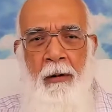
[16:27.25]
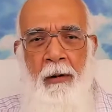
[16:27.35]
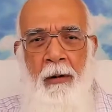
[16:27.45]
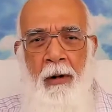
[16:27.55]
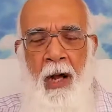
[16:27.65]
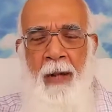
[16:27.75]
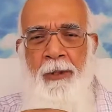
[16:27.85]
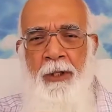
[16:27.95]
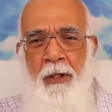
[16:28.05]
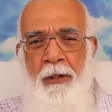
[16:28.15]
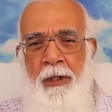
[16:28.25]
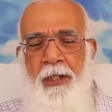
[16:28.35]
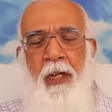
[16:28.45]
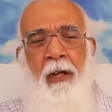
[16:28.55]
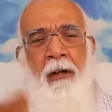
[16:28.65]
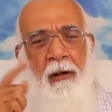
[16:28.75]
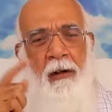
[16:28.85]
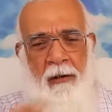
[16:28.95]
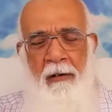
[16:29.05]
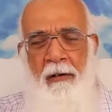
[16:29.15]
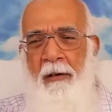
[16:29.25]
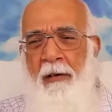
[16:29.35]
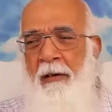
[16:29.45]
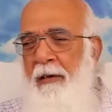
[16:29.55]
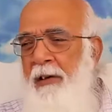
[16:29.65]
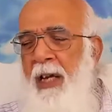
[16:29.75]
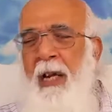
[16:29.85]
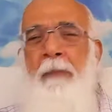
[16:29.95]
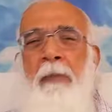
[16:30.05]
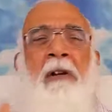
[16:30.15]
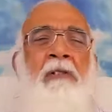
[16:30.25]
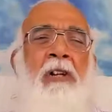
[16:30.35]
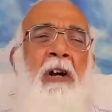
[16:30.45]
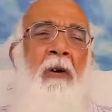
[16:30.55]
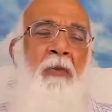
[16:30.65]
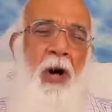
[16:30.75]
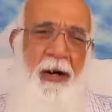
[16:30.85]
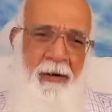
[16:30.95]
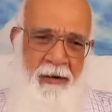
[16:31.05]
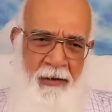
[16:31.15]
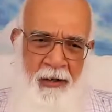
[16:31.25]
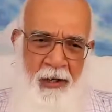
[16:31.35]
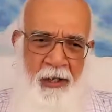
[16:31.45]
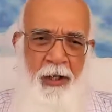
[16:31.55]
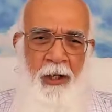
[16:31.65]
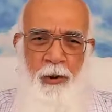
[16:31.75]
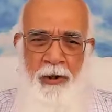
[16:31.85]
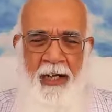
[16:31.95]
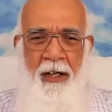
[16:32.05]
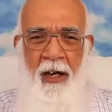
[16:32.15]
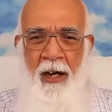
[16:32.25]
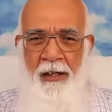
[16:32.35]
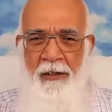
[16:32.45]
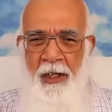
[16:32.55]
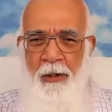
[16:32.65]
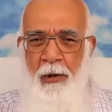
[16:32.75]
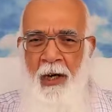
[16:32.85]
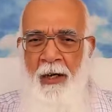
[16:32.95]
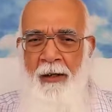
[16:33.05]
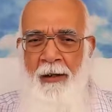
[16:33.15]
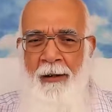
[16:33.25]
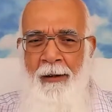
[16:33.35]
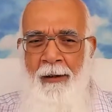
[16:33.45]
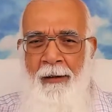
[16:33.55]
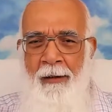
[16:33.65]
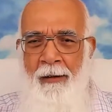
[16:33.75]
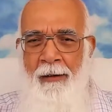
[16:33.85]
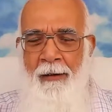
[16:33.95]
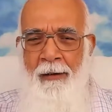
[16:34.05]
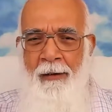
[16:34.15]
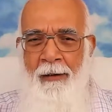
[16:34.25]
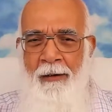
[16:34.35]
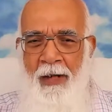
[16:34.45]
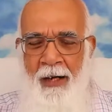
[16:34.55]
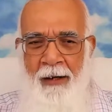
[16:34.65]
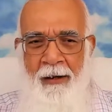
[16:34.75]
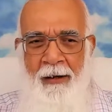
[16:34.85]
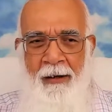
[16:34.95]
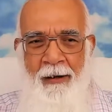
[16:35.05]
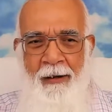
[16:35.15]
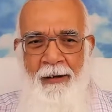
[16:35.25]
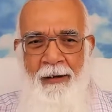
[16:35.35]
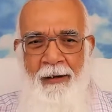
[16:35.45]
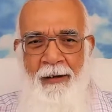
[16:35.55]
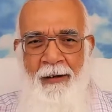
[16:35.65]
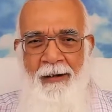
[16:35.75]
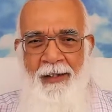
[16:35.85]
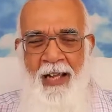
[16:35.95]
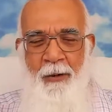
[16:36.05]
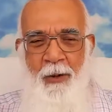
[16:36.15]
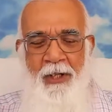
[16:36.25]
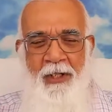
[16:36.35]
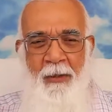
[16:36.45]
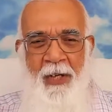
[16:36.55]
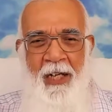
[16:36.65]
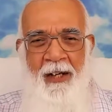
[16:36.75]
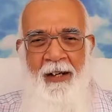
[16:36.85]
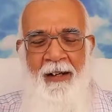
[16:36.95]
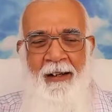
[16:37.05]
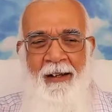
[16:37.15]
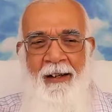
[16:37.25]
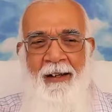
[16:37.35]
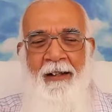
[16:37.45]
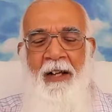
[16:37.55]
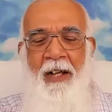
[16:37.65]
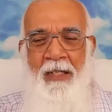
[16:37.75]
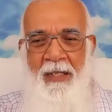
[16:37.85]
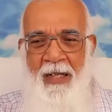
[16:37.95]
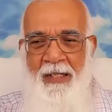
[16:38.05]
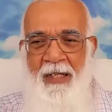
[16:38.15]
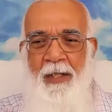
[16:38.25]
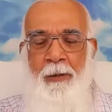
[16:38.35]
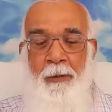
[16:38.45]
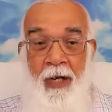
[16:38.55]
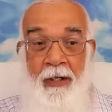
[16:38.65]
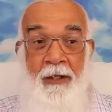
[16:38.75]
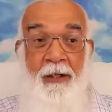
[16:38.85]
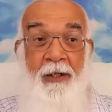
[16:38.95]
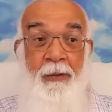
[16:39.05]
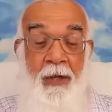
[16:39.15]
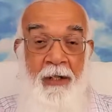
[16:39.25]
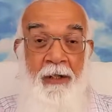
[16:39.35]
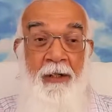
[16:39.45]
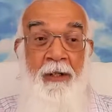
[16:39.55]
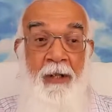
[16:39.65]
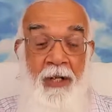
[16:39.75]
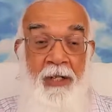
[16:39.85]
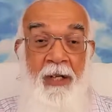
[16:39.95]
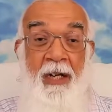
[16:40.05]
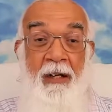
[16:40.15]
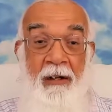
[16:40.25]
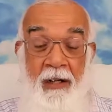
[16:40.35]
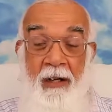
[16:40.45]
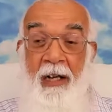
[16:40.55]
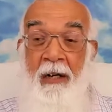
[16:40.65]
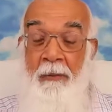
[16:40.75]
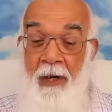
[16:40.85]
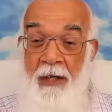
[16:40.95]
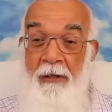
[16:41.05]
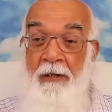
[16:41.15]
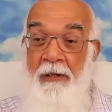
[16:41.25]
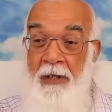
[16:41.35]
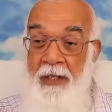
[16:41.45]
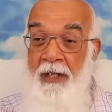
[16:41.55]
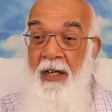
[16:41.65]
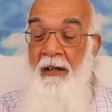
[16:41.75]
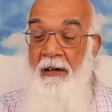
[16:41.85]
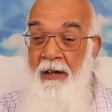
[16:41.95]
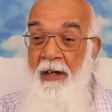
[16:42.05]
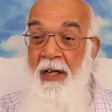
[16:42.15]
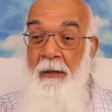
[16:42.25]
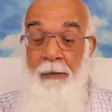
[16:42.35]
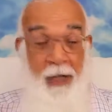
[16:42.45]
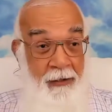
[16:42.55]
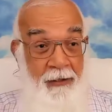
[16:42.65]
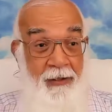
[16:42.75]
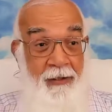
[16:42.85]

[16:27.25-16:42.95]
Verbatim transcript: Now I'm still thirsty. Take a big jug of water. Continue drinking until you are done. That, what is the meaning? The essence is practice, practice, listening, learning, practice, listening, learning, practice,